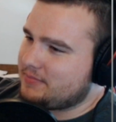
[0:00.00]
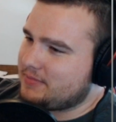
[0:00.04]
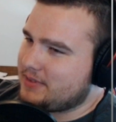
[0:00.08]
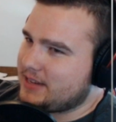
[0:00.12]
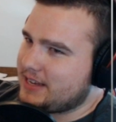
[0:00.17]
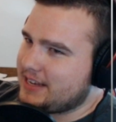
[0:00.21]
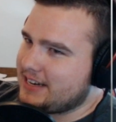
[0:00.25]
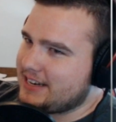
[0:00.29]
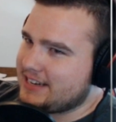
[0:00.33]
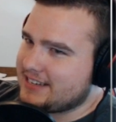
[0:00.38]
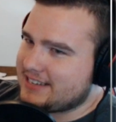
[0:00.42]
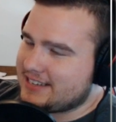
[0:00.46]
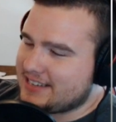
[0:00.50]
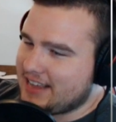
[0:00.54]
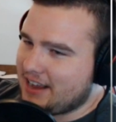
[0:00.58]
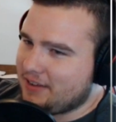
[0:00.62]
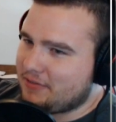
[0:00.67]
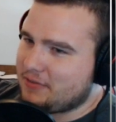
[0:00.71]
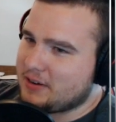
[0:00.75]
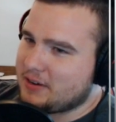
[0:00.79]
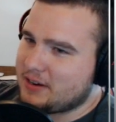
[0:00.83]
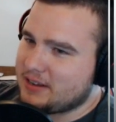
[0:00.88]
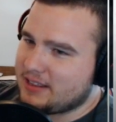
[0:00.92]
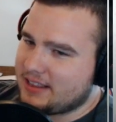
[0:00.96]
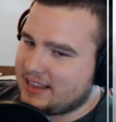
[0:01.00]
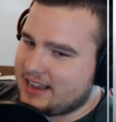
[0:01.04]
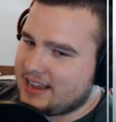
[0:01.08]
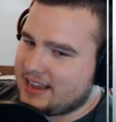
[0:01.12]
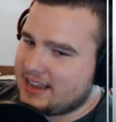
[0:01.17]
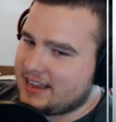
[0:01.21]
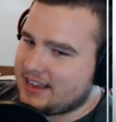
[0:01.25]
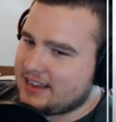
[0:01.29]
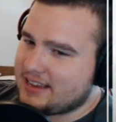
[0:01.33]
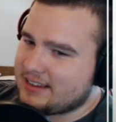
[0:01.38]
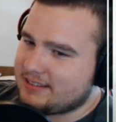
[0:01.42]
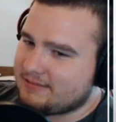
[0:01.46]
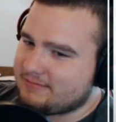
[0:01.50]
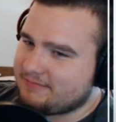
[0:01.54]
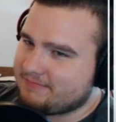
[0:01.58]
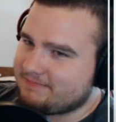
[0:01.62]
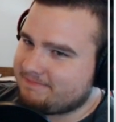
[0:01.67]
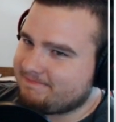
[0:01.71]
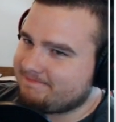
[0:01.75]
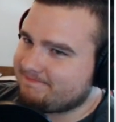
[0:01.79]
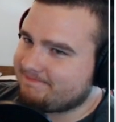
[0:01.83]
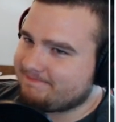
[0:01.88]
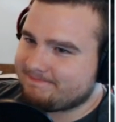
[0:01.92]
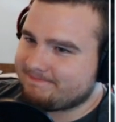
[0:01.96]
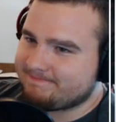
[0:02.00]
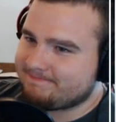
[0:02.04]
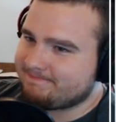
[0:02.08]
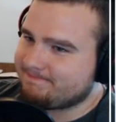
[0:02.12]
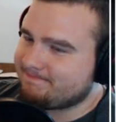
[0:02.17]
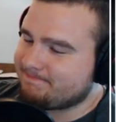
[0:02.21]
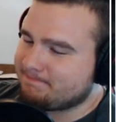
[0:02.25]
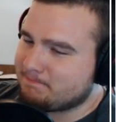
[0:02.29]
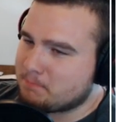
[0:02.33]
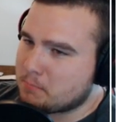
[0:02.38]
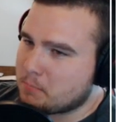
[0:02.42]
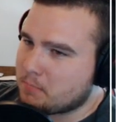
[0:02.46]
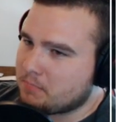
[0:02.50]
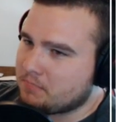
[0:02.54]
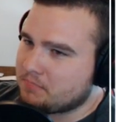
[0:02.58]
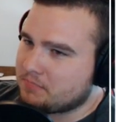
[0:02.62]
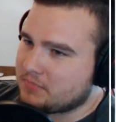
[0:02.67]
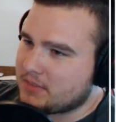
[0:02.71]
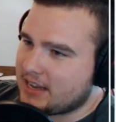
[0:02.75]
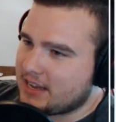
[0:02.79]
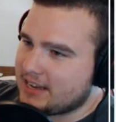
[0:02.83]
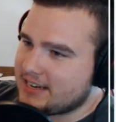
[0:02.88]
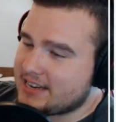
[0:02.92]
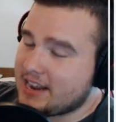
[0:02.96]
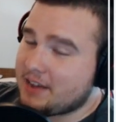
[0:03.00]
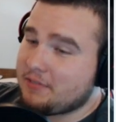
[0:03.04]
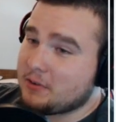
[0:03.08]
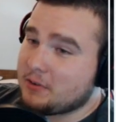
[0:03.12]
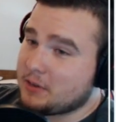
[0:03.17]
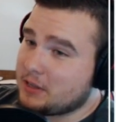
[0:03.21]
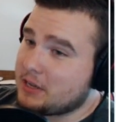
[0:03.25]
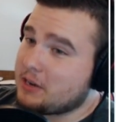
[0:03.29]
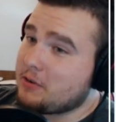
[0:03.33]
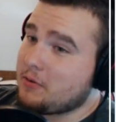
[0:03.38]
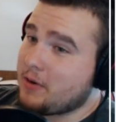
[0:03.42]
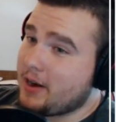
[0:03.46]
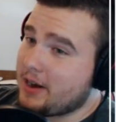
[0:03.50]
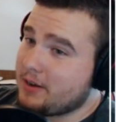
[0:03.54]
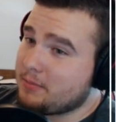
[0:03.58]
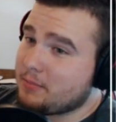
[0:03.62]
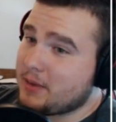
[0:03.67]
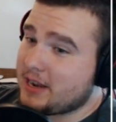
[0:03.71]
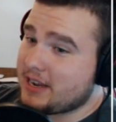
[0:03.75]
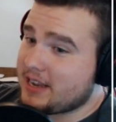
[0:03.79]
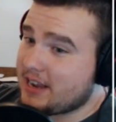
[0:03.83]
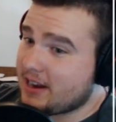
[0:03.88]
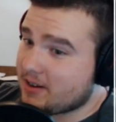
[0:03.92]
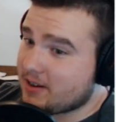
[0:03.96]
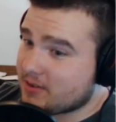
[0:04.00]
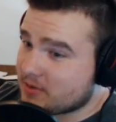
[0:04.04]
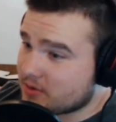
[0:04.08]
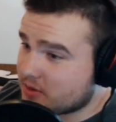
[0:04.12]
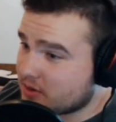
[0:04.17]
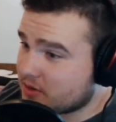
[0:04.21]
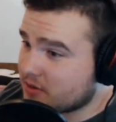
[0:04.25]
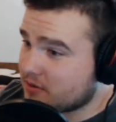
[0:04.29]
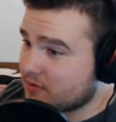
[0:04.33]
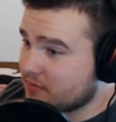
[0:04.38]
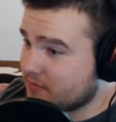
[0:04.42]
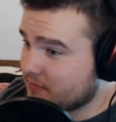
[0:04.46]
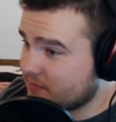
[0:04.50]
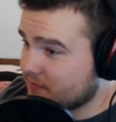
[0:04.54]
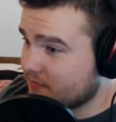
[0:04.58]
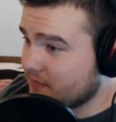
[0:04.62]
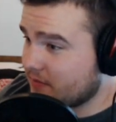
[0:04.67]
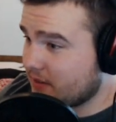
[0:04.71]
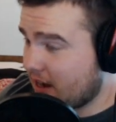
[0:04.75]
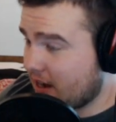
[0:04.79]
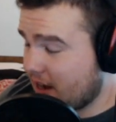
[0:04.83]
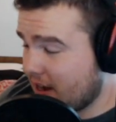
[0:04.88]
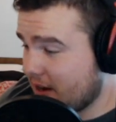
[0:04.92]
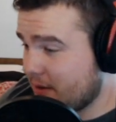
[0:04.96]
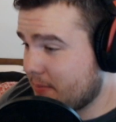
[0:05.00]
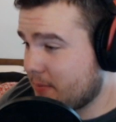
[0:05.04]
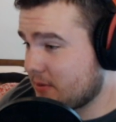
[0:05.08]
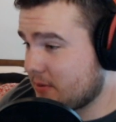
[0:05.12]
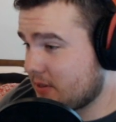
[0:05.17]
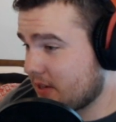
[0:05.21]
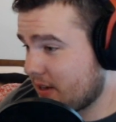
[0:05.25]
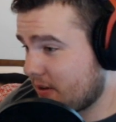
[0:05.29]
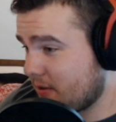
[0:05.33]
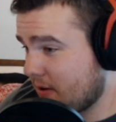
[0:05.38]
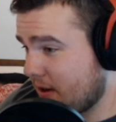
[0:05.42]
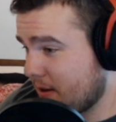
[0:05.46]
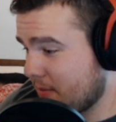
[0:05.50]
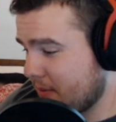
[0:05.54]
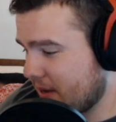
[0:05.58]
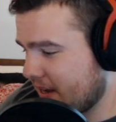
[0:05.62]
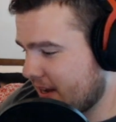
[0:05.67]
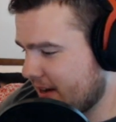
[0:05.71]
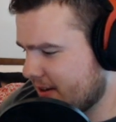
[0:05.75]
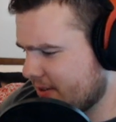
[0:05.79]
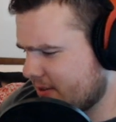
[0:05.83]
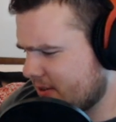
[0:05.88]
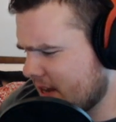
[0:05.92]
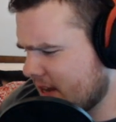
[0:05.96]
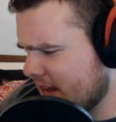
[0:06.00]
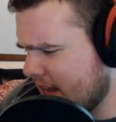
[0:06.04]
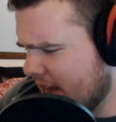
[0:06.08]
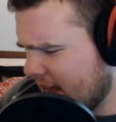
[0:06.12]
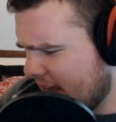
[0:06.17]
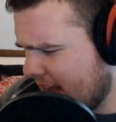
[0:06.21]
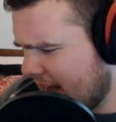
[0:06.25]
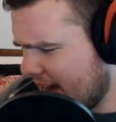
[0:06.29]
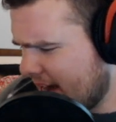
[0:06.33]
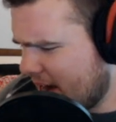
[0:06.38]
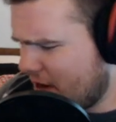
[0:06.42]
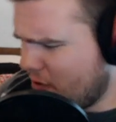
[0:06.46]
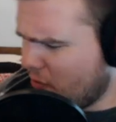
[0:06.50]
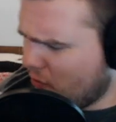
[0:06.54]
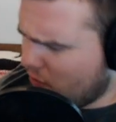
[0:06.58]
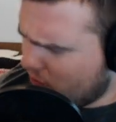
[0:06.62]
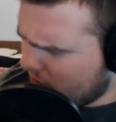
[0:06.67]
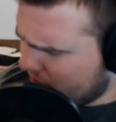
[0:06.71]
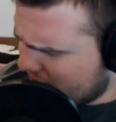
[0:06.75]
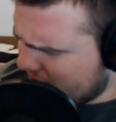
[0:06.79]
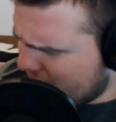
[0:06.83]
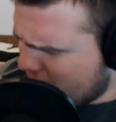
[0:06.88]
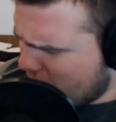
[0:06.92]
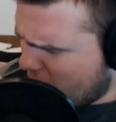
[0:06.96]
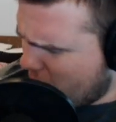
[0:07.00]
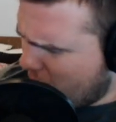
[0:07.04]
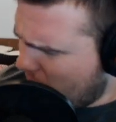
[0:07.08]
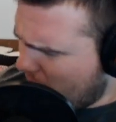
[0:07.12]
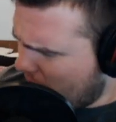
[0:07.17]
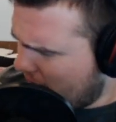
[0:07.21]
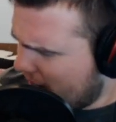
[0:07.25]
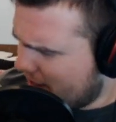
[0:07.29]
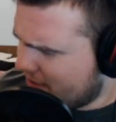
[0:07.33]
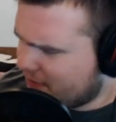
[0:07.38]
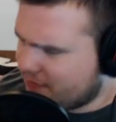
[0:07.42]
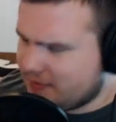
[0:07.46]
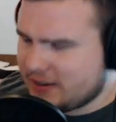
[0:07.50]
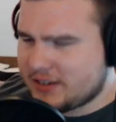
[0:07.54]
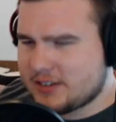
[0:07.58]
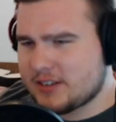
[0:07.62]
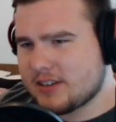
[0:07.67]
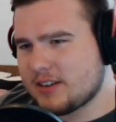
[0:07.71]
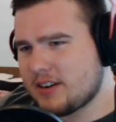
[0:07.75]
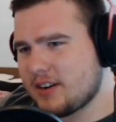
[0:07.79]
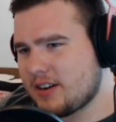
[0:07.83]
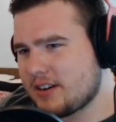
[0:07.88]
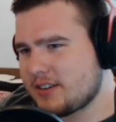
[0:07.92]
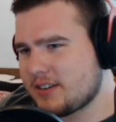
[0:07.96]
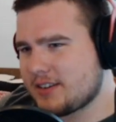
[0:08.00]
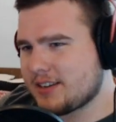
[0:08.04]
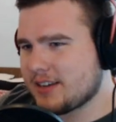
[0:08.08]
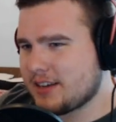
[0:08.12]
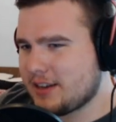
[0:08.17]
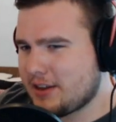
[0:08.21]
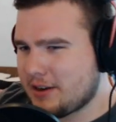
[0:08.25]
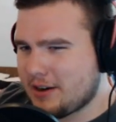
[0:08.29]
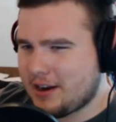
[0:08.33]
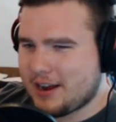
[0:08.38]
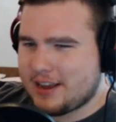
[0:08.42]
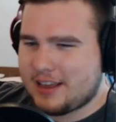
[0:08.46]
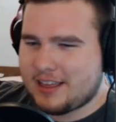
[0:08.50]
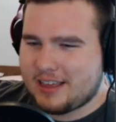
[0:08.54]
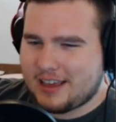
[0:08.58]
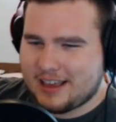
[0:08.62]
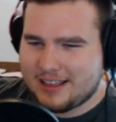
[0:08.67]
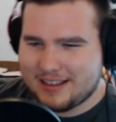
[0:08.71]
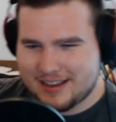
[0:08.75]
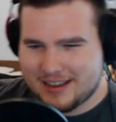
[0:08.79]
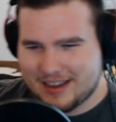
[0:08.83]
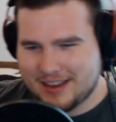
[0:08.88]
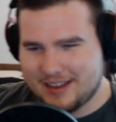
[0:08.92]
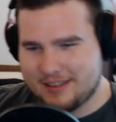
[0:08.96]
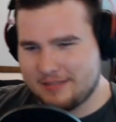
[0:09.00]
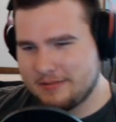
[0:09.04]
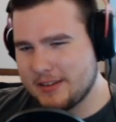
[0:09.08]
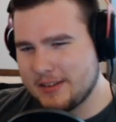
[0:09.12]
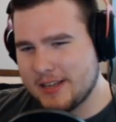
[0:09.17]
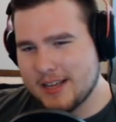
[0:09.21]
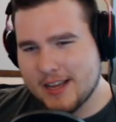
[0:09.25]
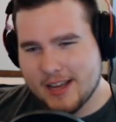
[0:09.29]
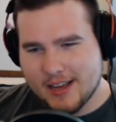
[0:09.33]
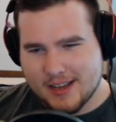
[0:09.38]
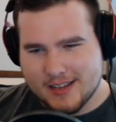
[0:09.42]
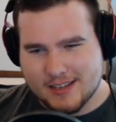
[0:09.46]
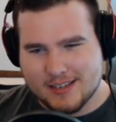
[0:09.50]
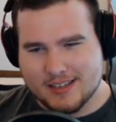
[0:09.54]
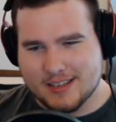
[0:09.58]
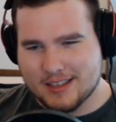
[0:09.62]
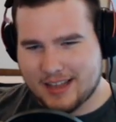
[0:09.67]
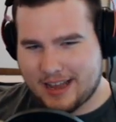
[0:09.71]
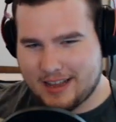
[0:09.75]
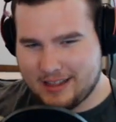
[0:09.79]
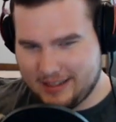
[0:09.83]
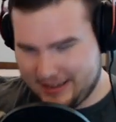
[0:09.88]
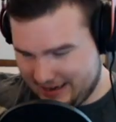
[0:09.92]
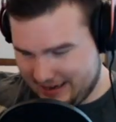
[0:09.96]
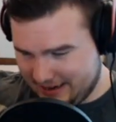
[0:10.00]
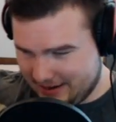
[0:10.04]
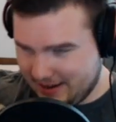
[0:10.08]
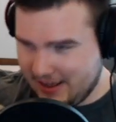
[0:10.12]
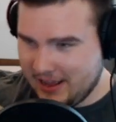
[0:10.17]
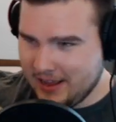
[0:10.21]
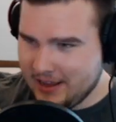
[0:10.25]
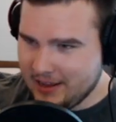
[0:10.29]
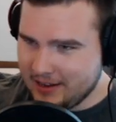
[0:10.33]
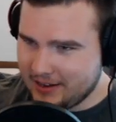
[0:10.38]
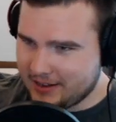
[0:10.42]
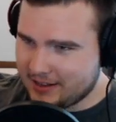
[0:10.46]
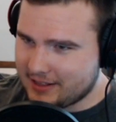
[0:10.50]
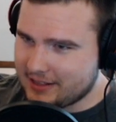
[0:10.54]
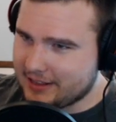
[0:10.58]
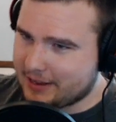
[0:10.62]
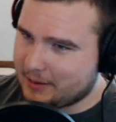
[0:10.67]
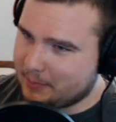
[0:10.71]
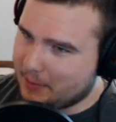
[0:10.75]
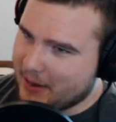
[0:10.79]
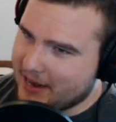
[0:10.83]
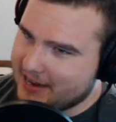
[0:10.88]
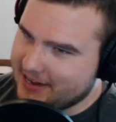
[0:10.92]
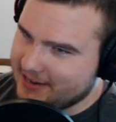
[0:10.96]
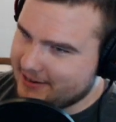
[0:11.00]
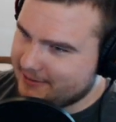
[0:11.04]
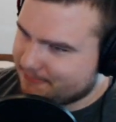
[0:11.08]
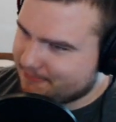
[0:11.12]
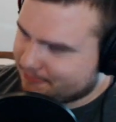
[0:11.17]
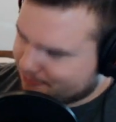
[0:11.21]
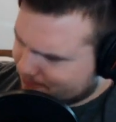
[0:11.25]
it definitely grinded my gears, 100% grinded my gears, and I don't really know how to fix it, honestly. You know, I think I slightly clickbaited